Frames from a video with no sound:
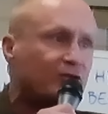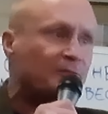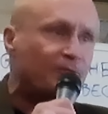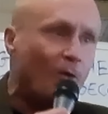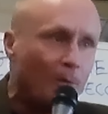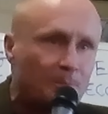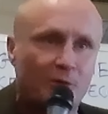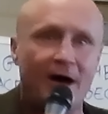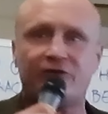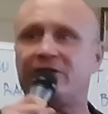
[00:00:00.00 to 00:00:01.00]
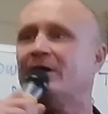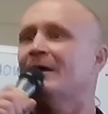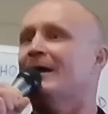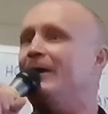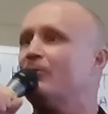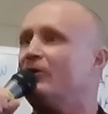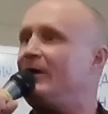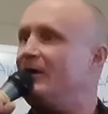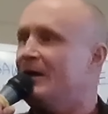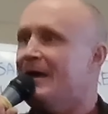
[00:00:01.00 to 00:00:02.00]
the full price. He, he,
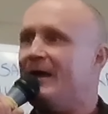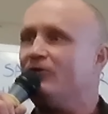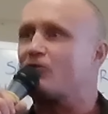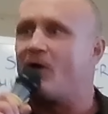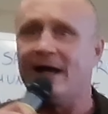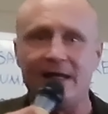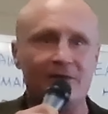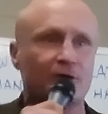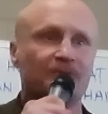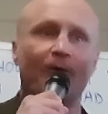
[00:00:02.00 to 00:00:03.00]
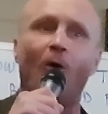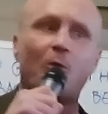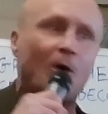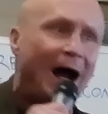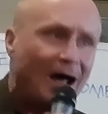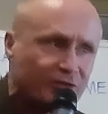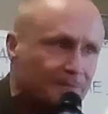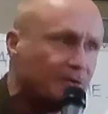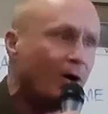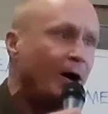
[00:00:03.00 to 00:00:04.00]
he, he drank in the full wrath
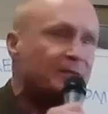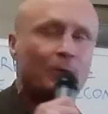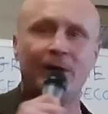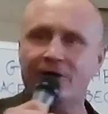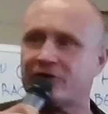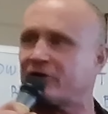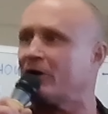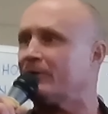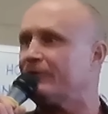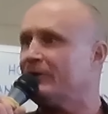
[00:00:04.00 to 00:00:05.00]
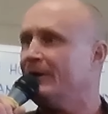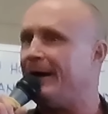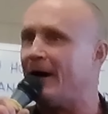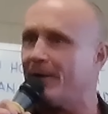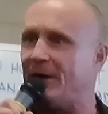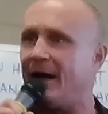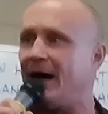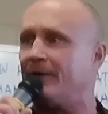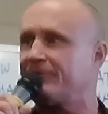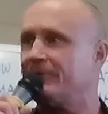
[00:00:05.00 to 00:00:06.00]
of God that we deserved in our
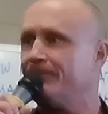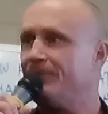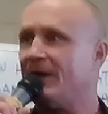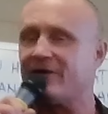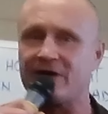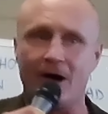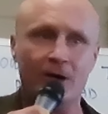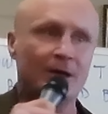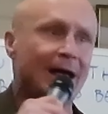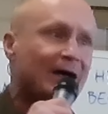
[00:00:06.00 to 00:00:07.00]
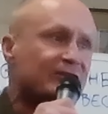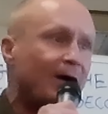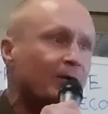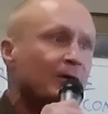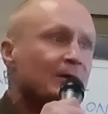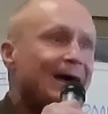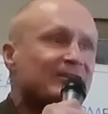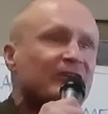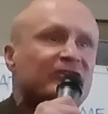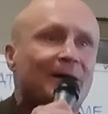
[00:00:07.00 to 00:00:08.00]
behalf as, our, as, our, as
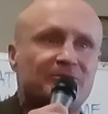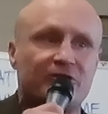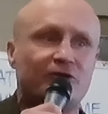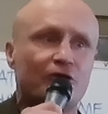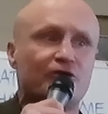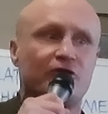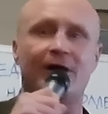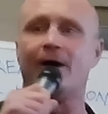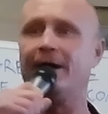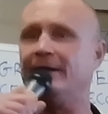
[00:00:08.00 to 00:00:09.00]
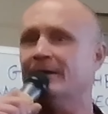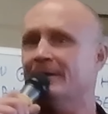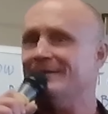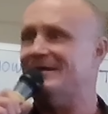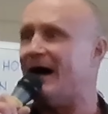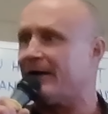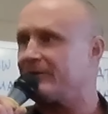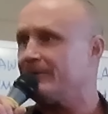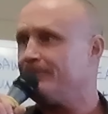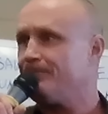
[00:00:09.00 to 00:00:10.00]
a substitutionary
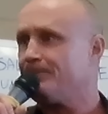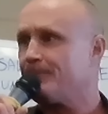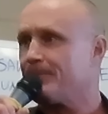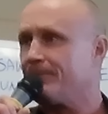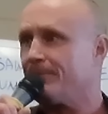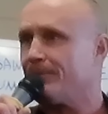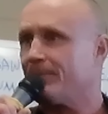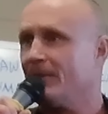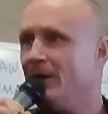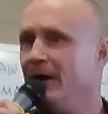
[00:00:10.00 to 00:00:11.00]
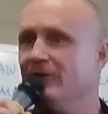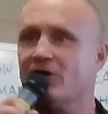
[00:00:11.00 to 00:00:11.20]
death. He